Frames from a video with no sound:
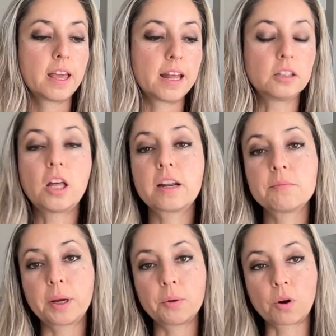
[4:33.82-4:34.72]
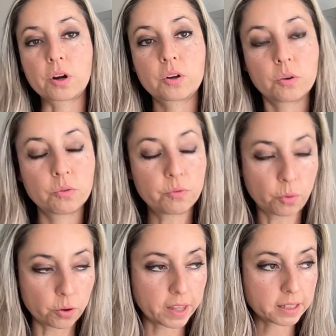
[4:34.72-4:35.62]
And a lot of my work
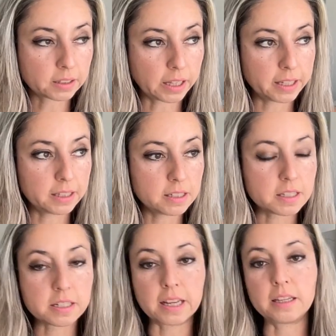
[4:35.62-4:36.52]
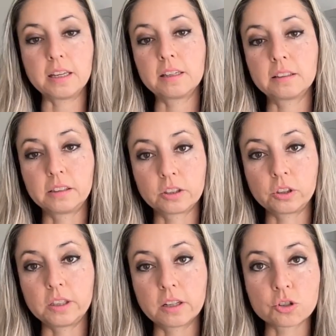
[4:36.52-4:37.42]
for that client is taking
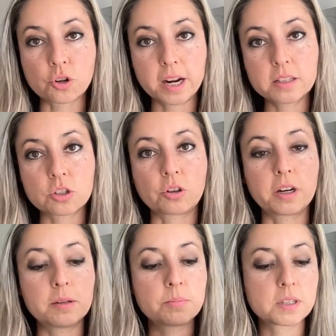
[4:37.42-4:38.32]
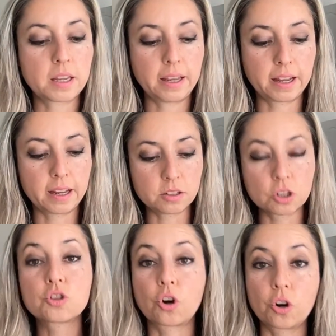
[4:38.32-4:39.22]
literally their transcripts and
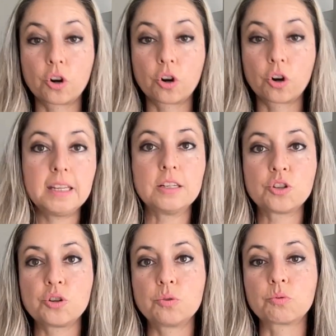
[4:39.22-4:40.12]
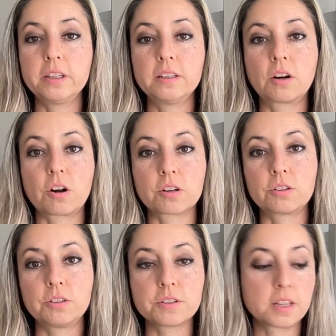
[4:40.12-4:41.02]
turning it into written
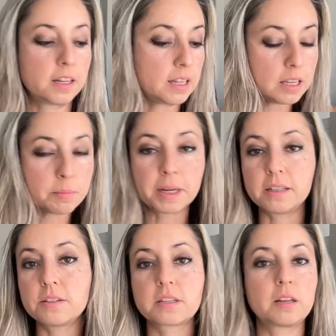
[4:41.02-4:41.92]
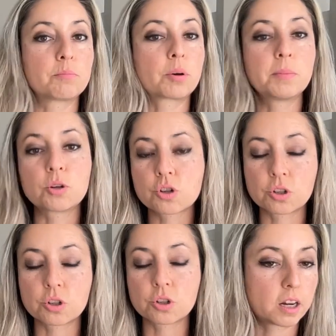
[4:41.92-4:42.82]
articles and emails and
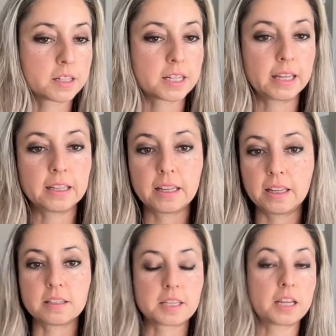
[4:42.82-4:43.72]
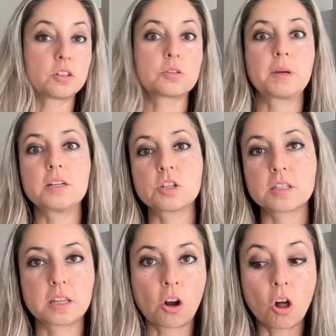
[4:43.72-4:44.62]
promotional content and sales
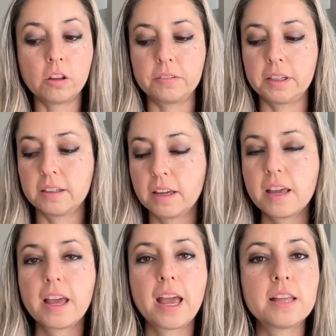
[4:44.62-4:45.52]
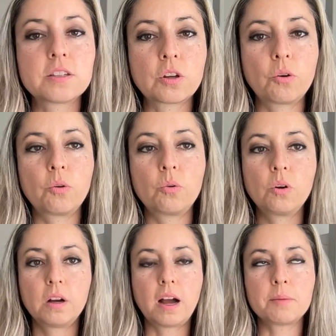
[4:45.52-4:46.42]
pages and all of it. And
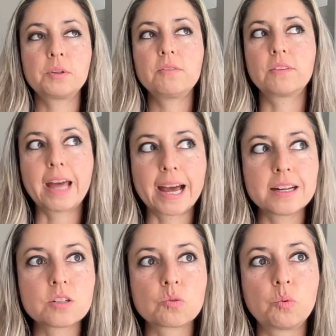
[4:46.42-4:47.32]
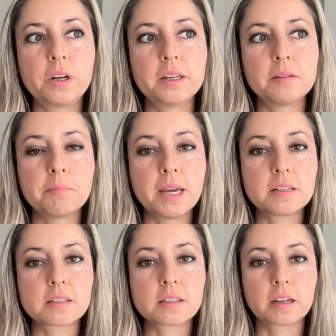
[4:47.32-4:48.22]
so I believe that is what
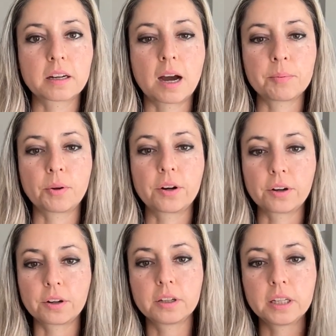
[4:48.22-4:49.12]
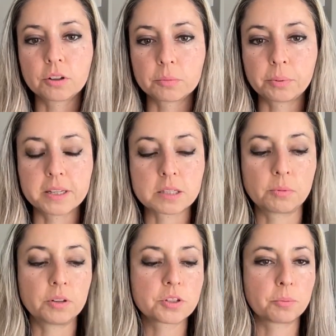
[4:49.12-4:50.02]
makes a copywriter
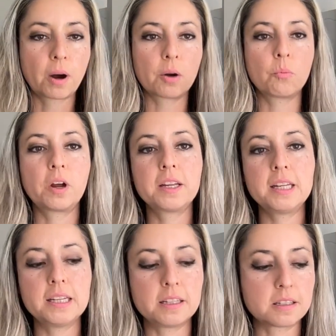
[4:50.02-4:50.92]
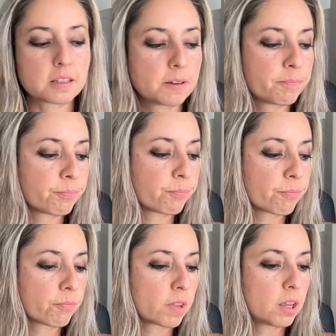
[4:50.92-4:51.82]
irreplaceable. So, part one is
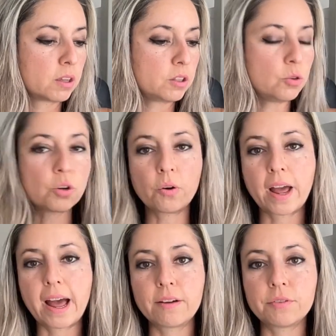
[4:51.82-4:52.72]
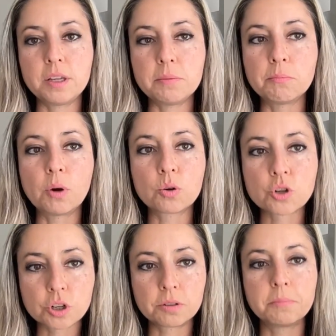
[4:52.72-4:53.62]
you don't have
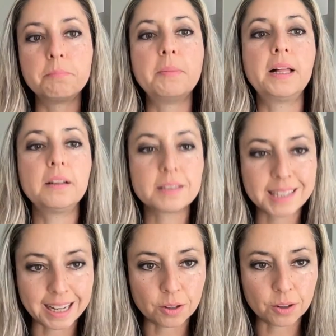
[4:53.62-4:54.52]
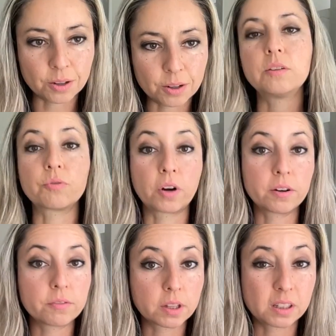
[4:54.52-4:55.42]
emotional meltdowns in
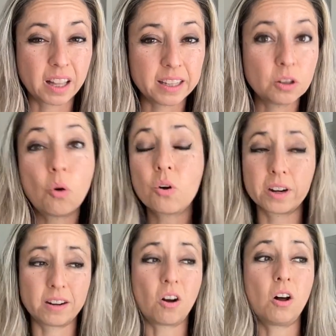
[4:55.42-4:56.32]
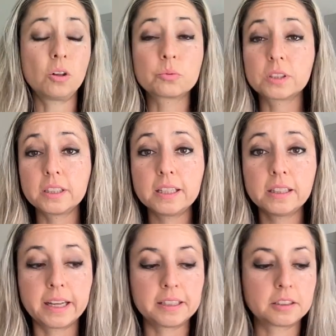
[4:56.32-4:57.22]
front of the client or at all, really.
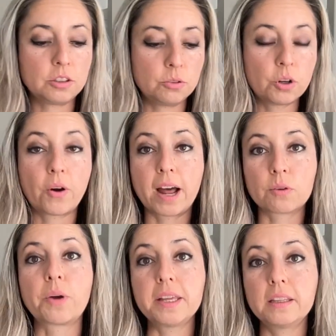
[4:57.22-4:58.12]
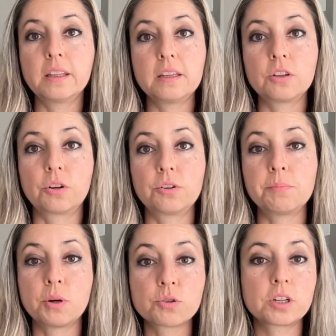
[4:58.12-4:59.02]
Like, you know how to regulate your own
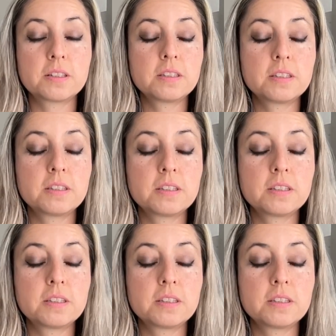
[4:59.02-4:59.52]
emotions.